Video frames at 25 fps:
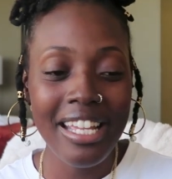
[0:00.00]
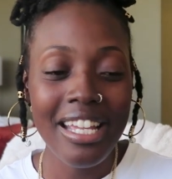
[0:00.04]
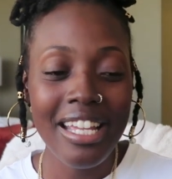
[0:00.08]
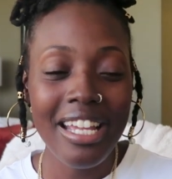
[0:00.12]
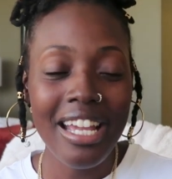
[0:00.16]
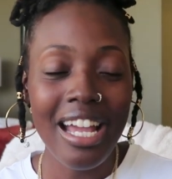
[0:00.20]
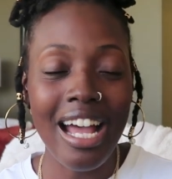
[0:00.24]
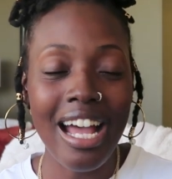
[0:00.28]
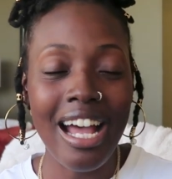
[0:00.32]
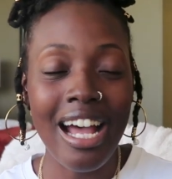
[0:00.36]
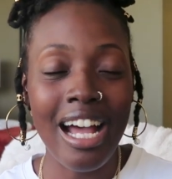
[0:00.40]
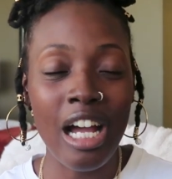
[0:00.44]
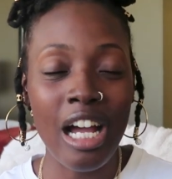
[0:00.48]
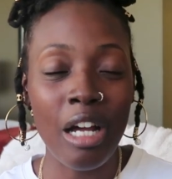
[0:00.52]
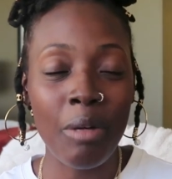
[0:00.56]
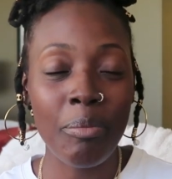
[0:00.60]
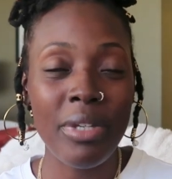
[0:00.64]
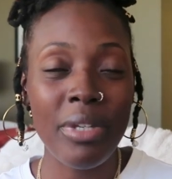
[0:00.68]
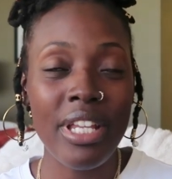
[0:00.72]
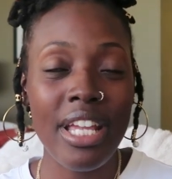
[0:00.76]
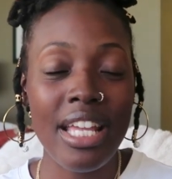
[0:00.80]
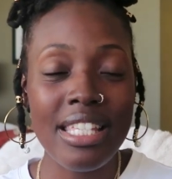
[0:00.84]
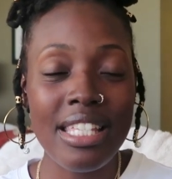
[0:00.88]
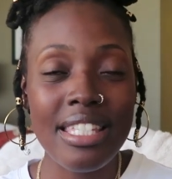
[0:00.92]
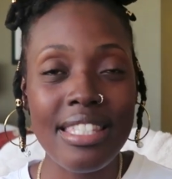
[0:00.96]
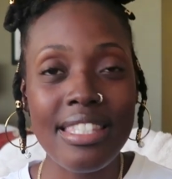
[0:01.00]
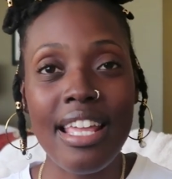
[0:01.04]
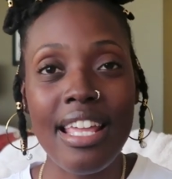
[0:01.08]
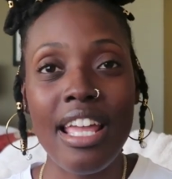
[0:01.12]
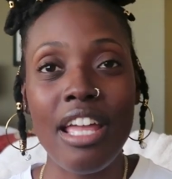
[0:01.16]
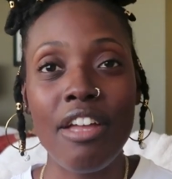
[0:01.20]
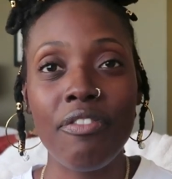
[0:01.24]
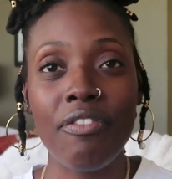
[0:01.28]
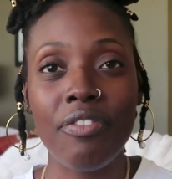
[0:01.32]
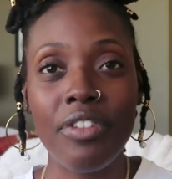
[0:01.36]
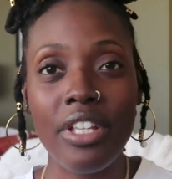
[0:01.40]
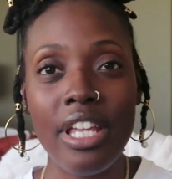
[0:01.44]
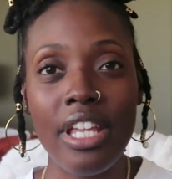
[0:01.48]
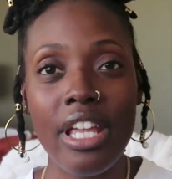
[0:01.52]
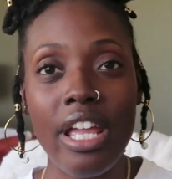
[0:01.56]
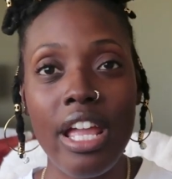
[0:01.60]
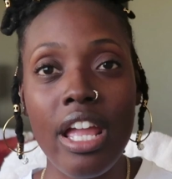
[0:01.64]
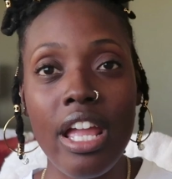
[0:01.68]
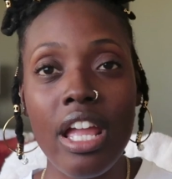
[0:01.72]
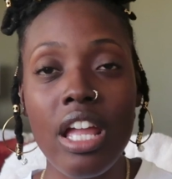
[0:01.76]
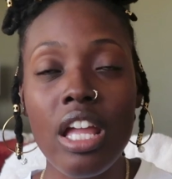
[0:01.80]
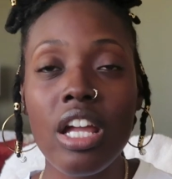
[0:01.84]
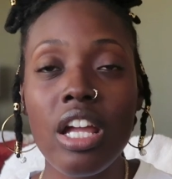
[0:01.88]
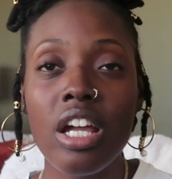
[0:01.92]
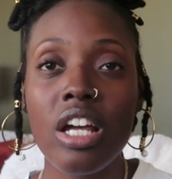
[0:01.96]
Yes, the
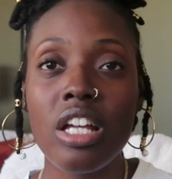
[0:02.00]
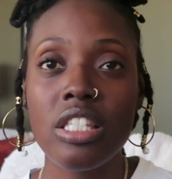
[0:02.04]
FDA